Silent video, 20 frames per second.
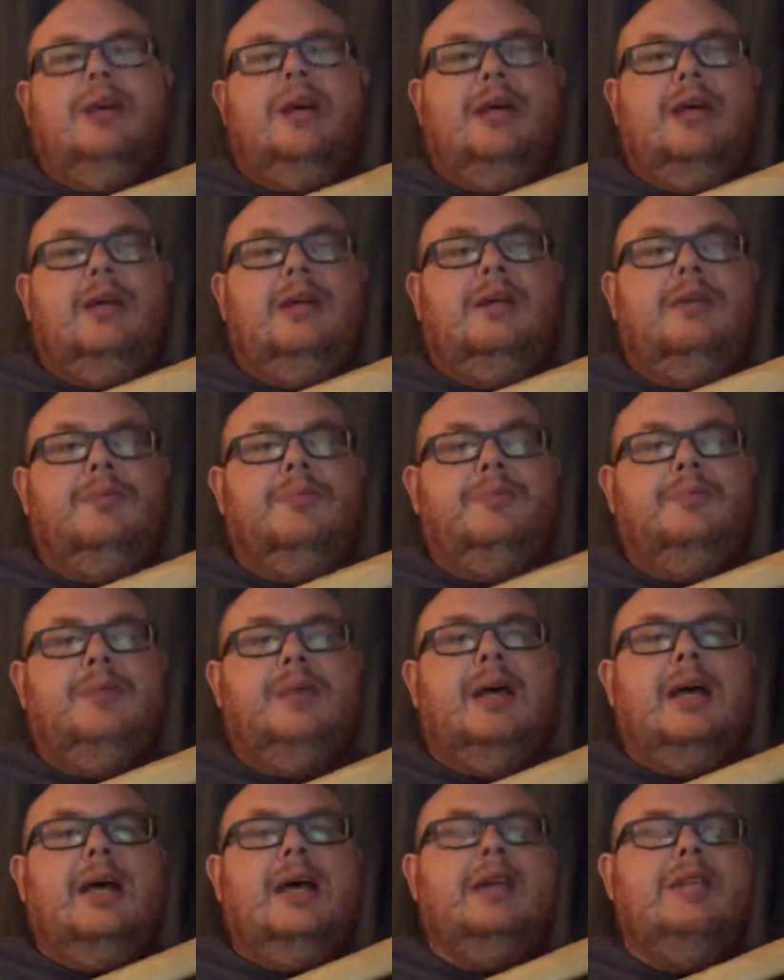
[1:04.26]
a
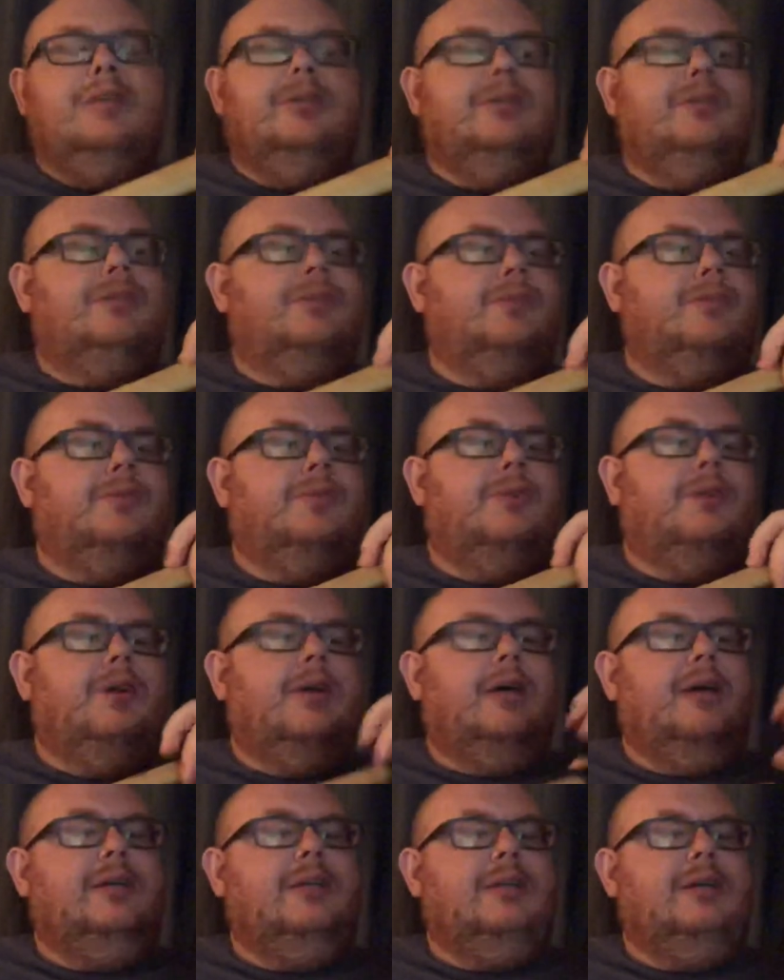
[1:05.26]
hatchet or
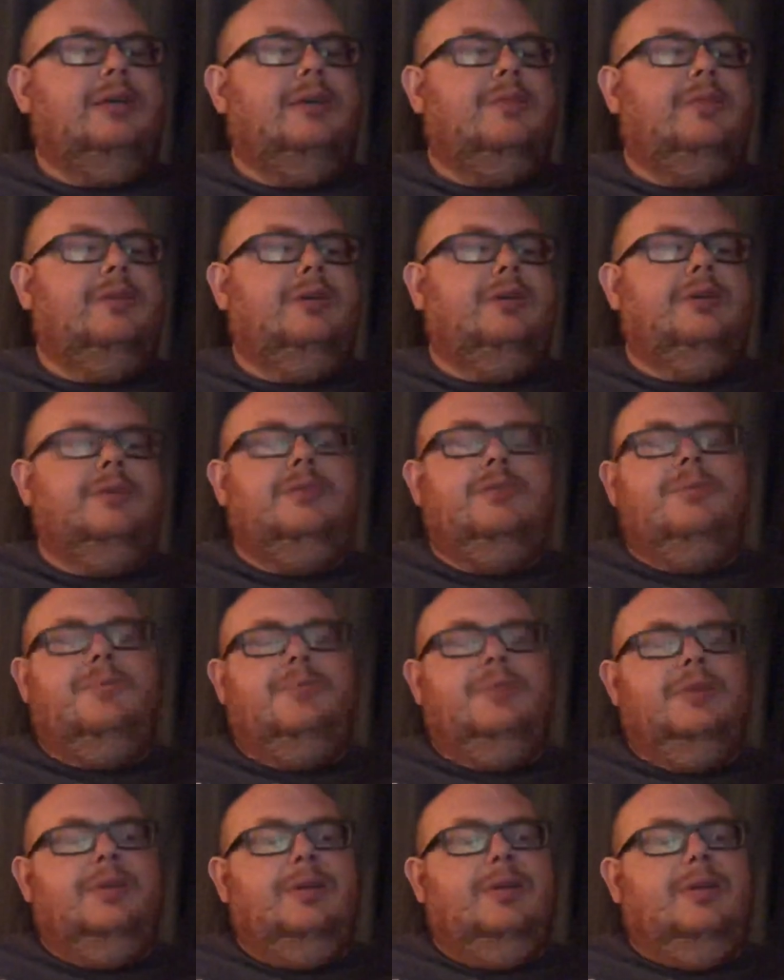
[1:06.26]
axe handle is.
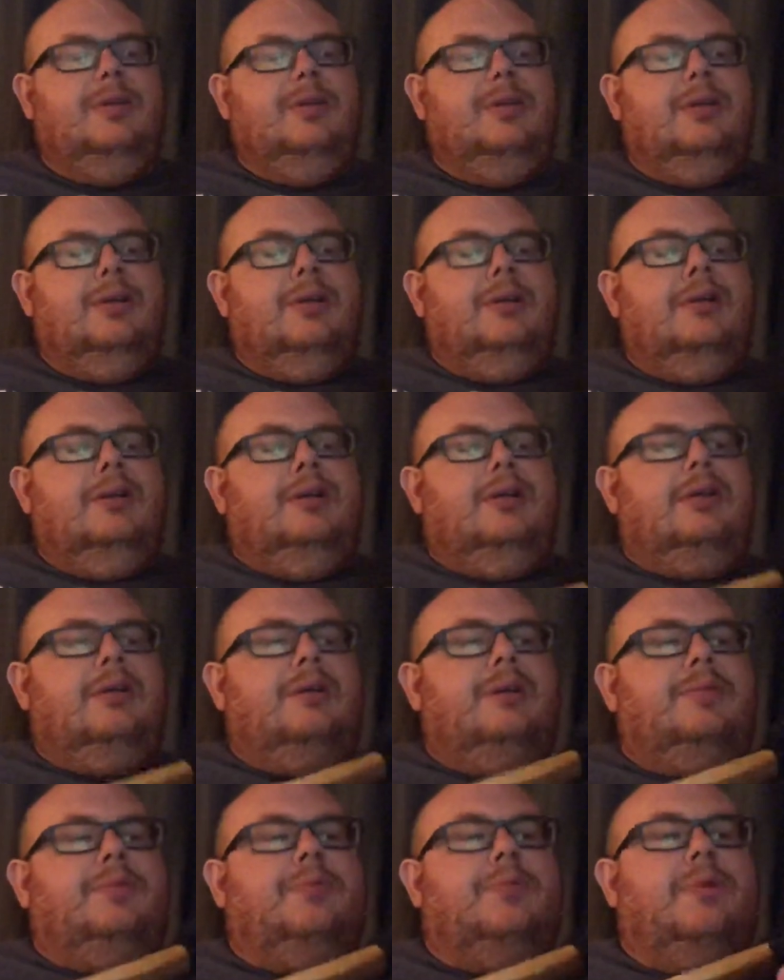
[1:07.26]

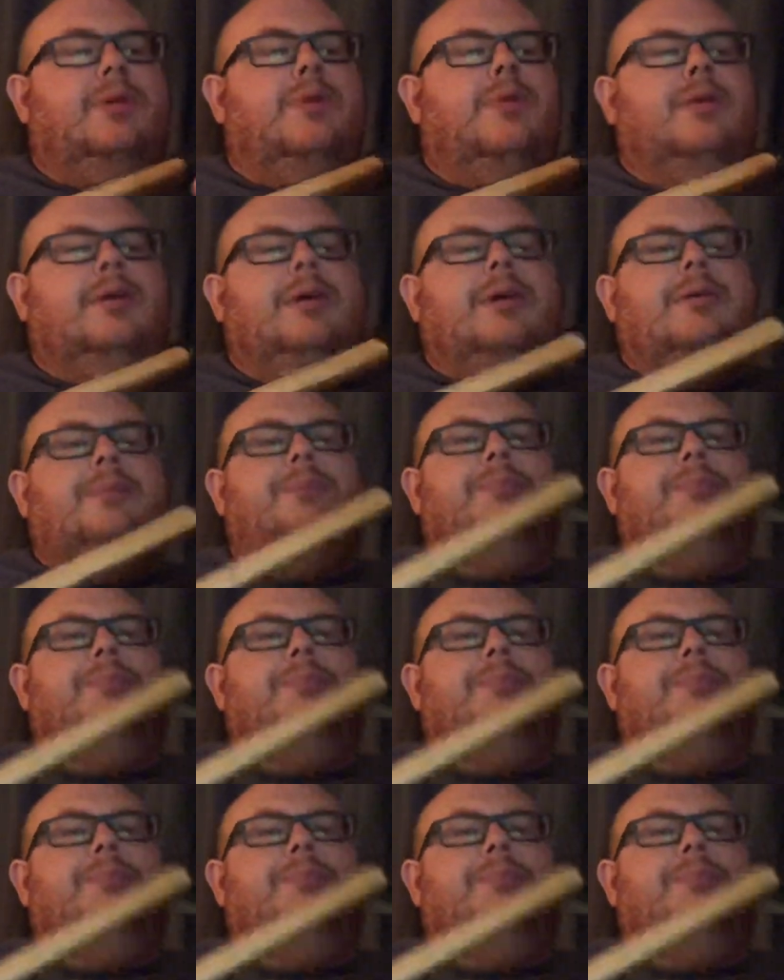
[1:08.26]
Okay,